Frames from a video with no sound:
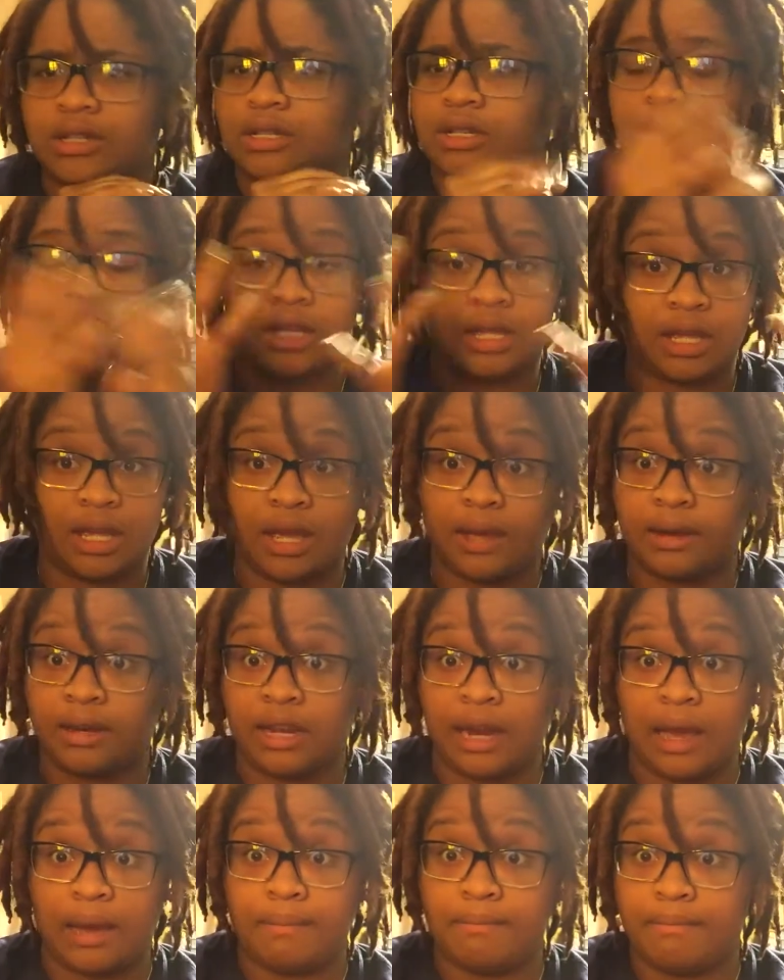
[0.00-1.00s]
Did
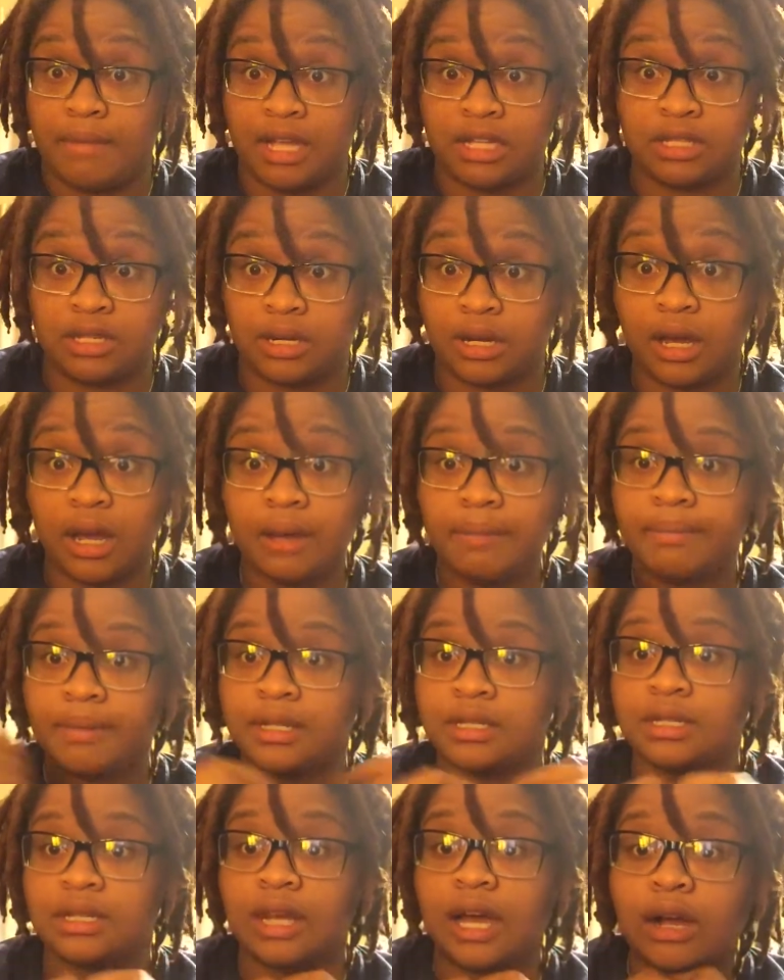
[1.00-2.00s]
I mess it up?
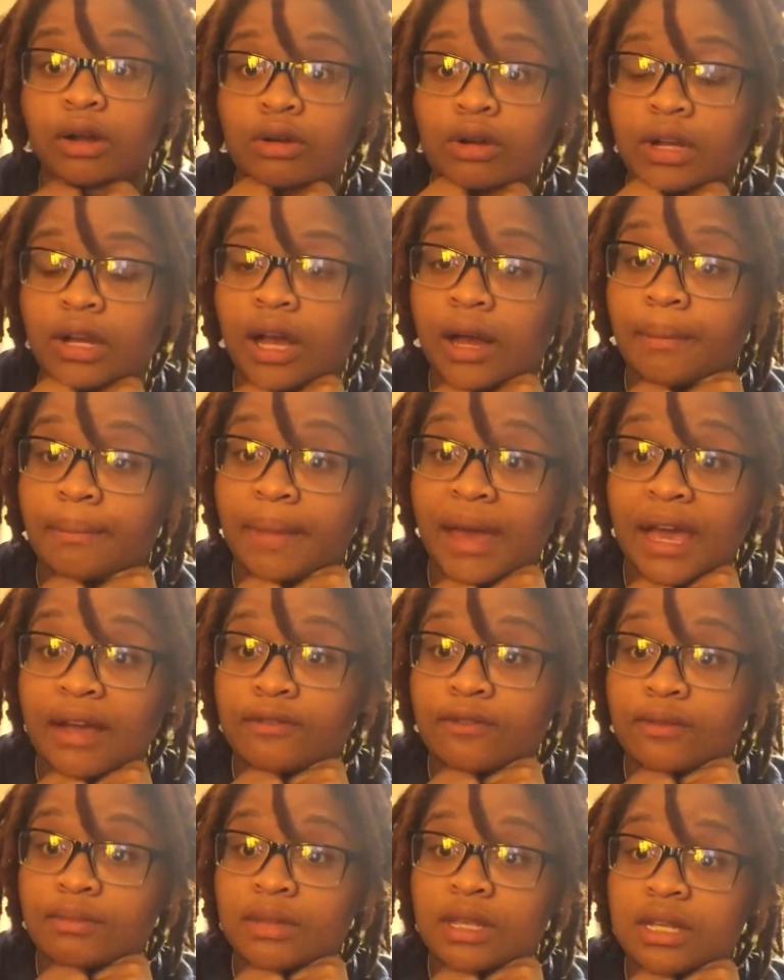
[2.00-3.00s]
Is it not going to come
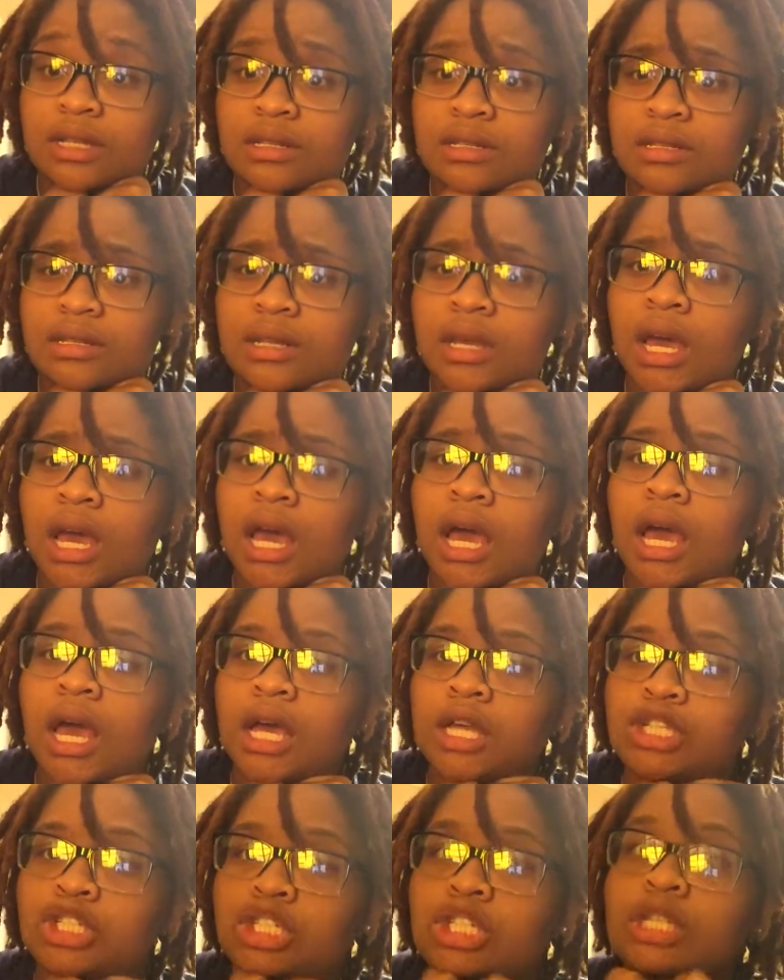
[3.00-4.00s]
back from this?
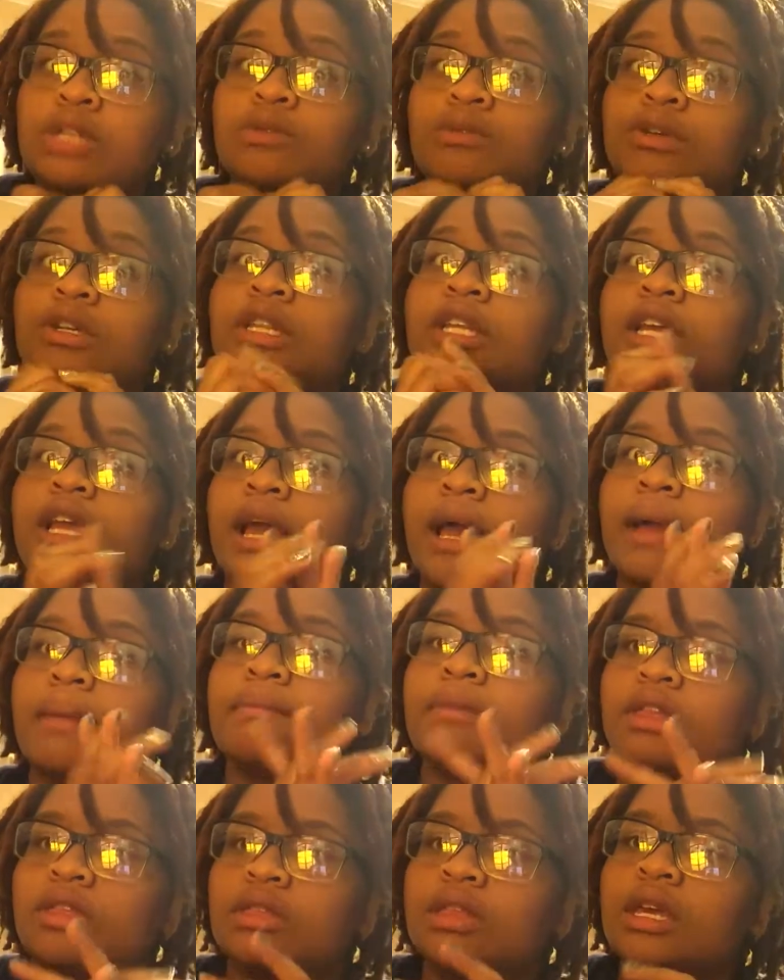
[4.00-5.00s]
She really had
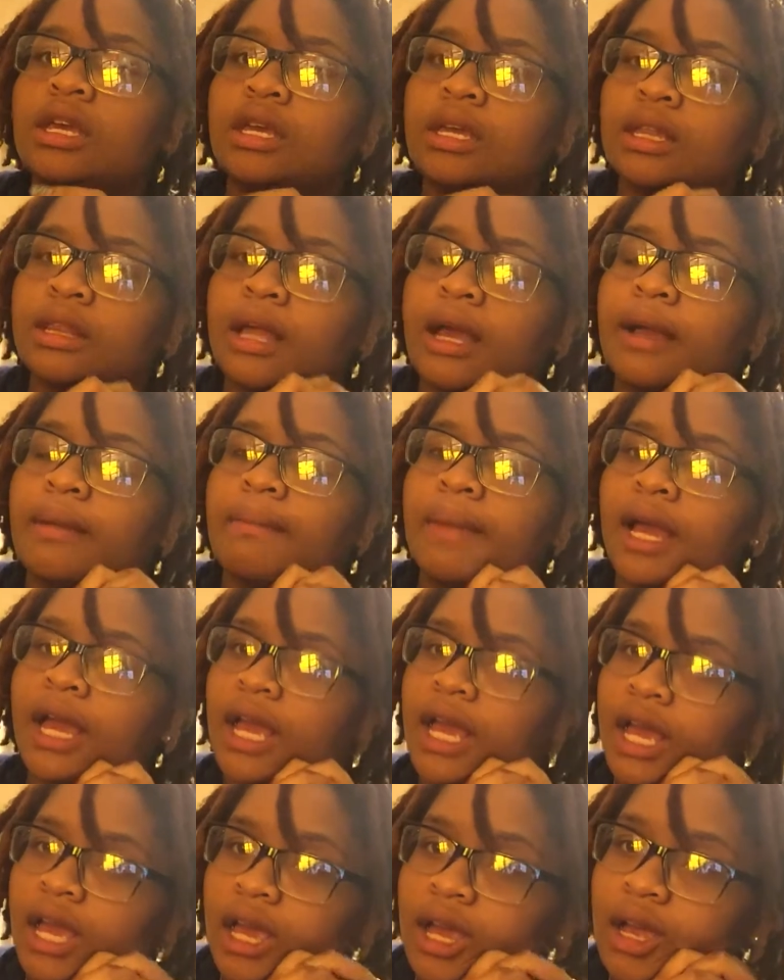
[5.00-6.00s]
me thinking like my
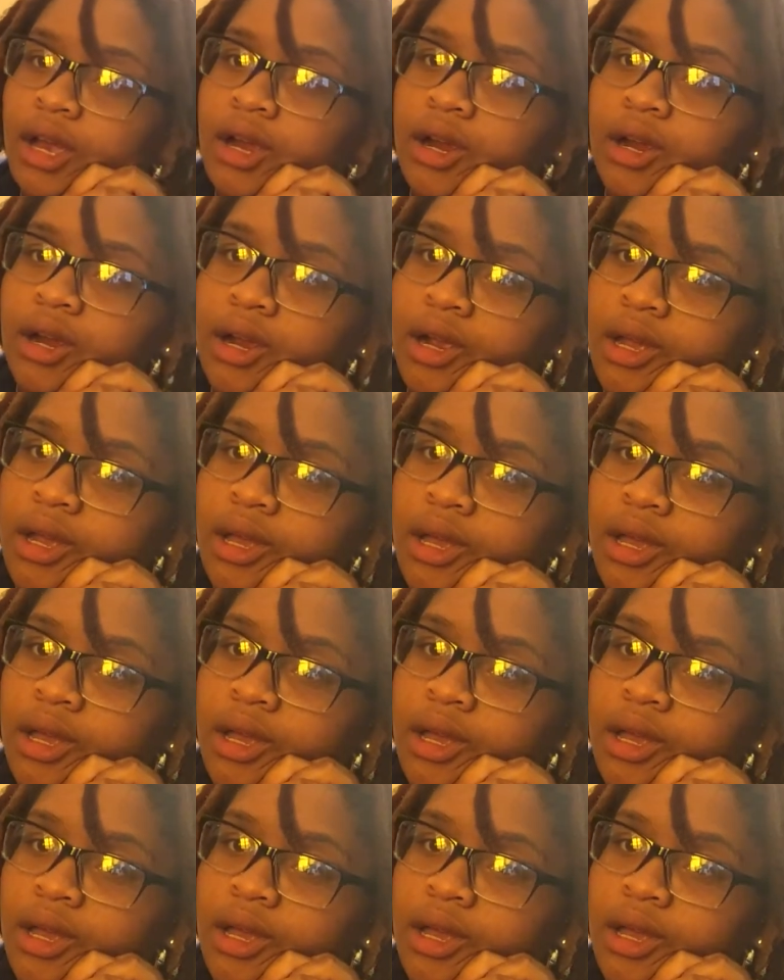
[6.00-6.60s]
hair,